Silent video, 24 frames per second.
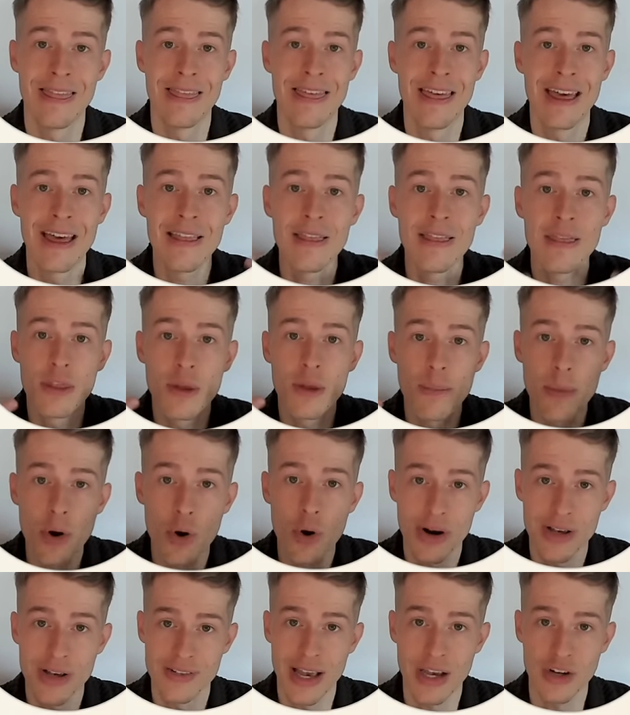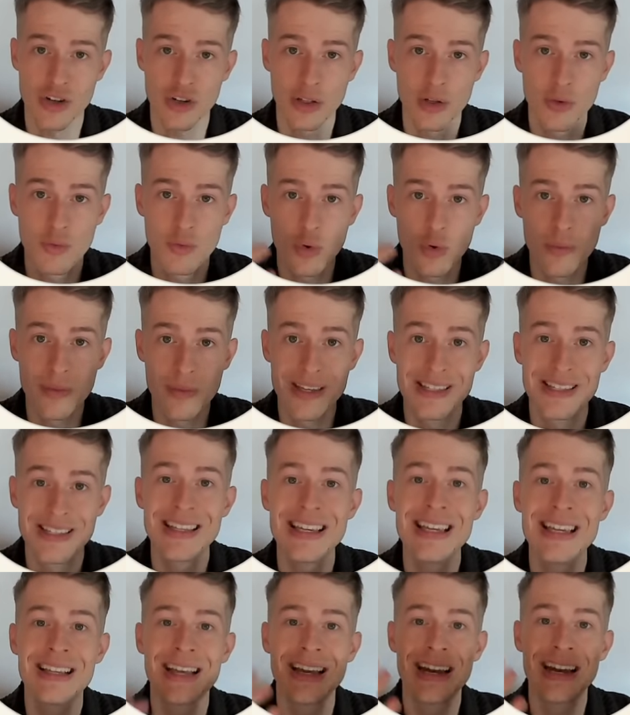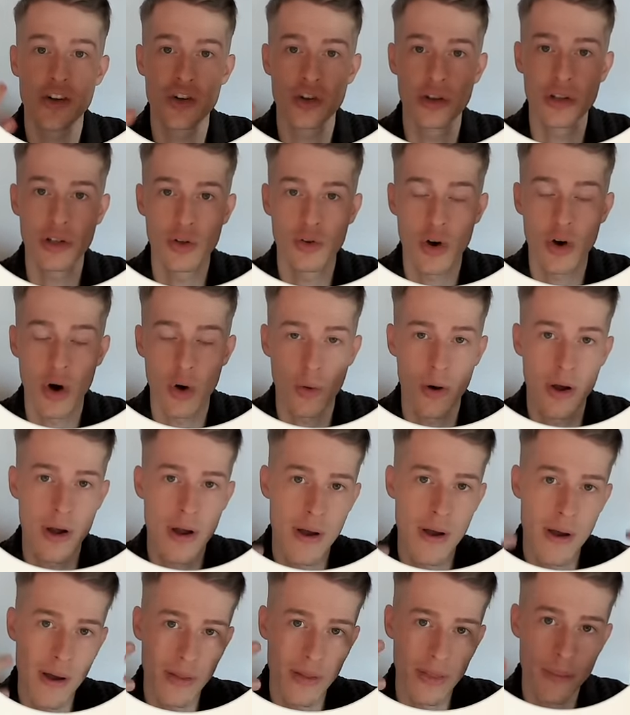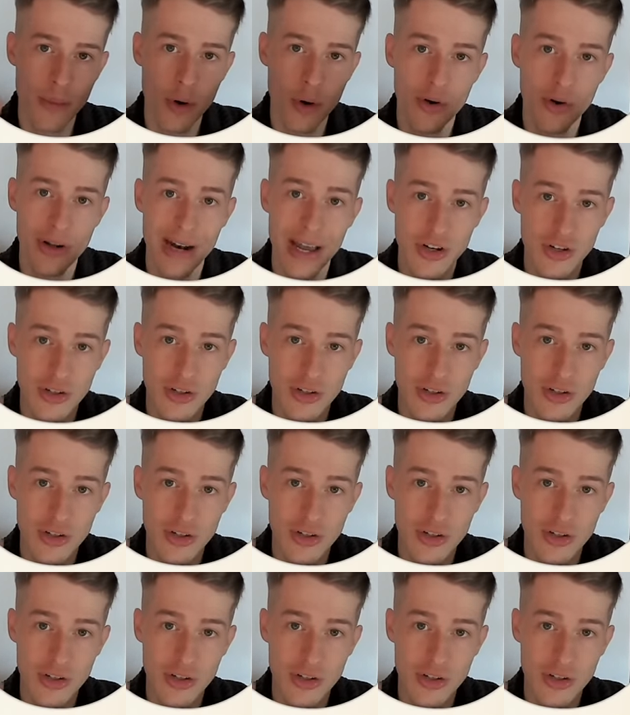then the mirror has actually room. The seed can actually grow. The mirror can